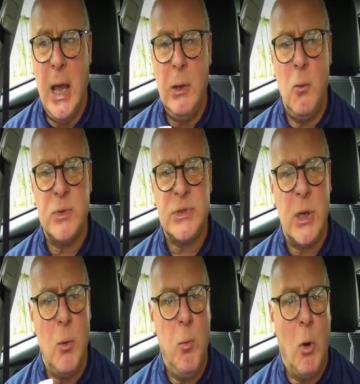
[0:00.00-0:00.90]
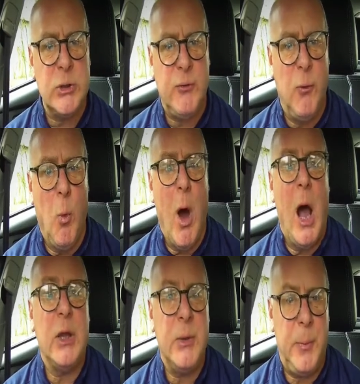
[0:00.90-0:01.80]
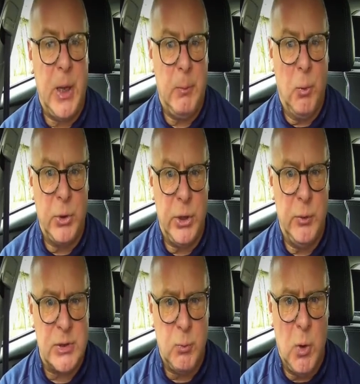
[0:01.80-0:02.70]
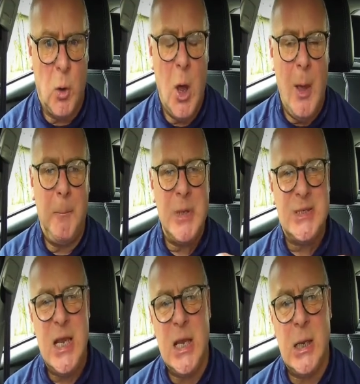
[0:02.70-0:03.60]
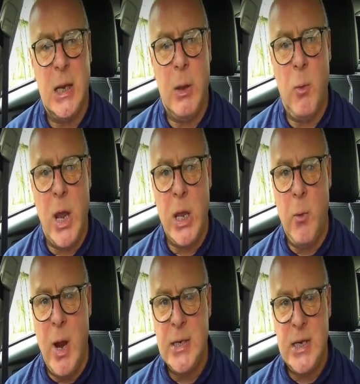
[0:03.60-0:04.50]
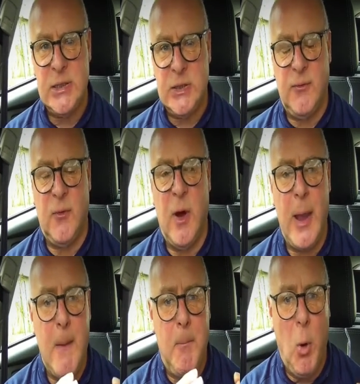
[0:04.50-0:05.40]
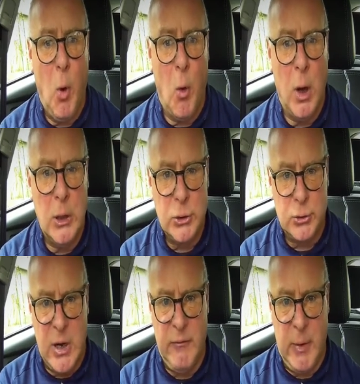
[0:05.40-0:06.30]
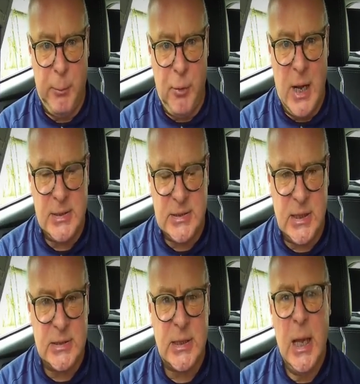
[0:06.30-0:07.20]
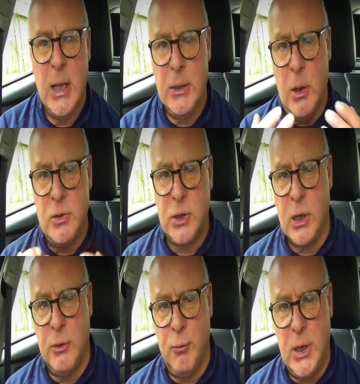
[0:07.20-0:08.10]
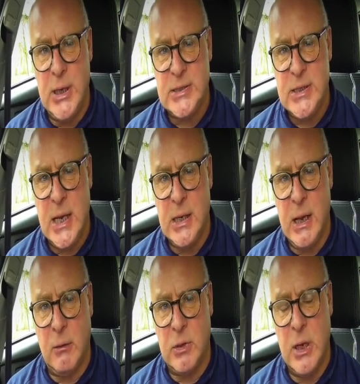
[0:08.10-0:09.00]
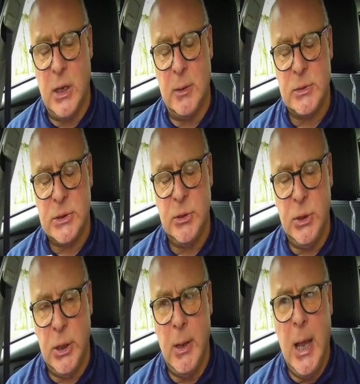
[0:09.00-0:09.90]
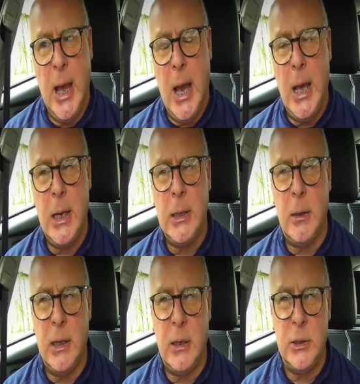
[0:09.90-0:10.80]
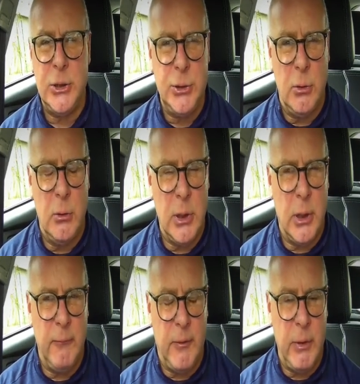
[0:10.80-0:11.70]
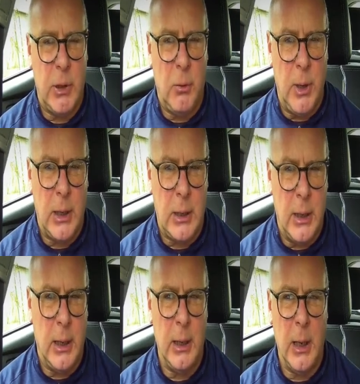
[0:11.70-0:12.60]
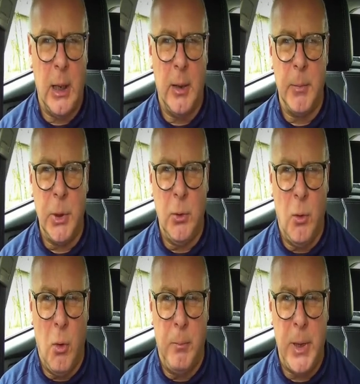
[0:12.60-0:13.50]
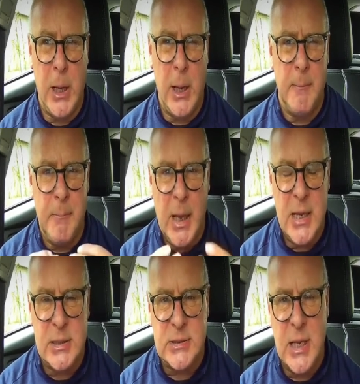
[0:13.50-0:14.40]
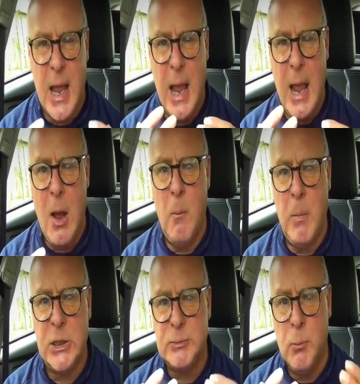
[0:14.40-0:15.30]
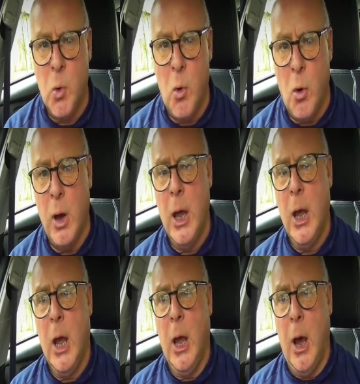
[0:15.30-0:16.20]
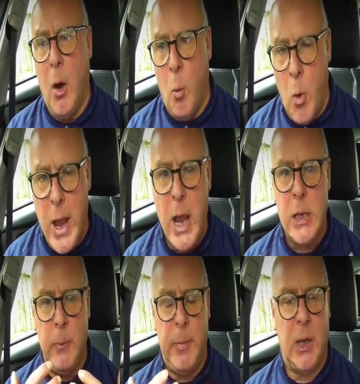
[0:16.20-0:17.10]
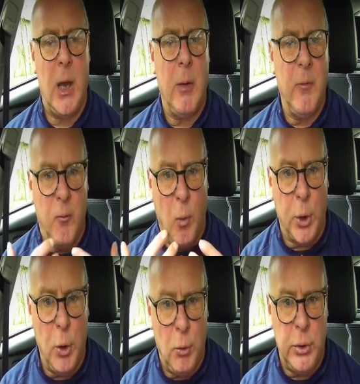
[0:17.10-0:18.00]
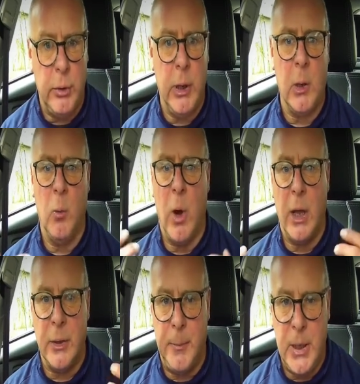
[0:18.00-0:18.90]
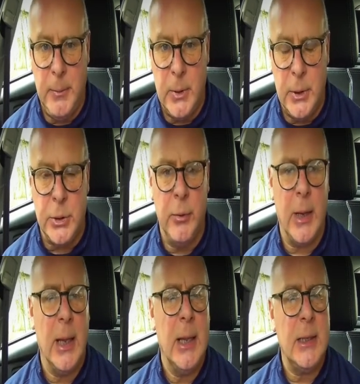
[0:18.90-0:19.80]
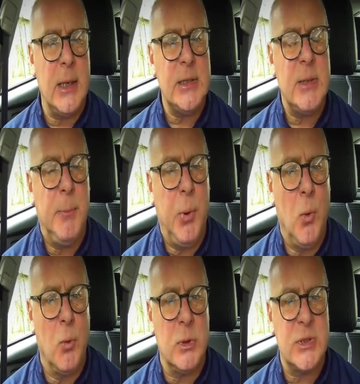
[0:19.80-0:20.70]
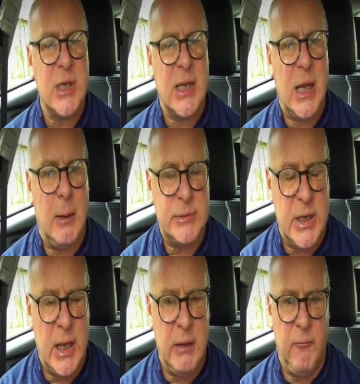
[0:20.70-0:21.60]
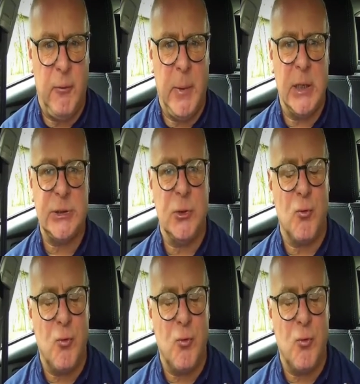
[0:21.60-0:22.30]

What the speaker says: and also watch for what other people do as well, particularly where you identify poor driving practices. Those are going to really stand out to you, and I can assure you very quickly you'll be amazed at how much more aware you become of what you're doing and what other people are doing. Then it's important to capture that information,